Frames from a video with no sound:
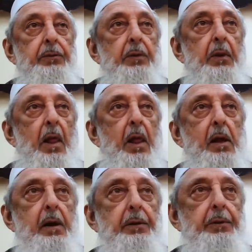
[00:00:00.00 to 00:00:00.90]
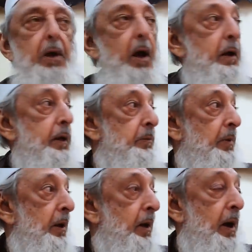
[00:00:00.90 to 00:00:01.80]
So long as Gog and
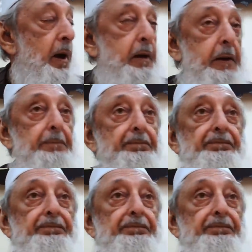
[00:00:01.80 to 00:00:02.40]
Magog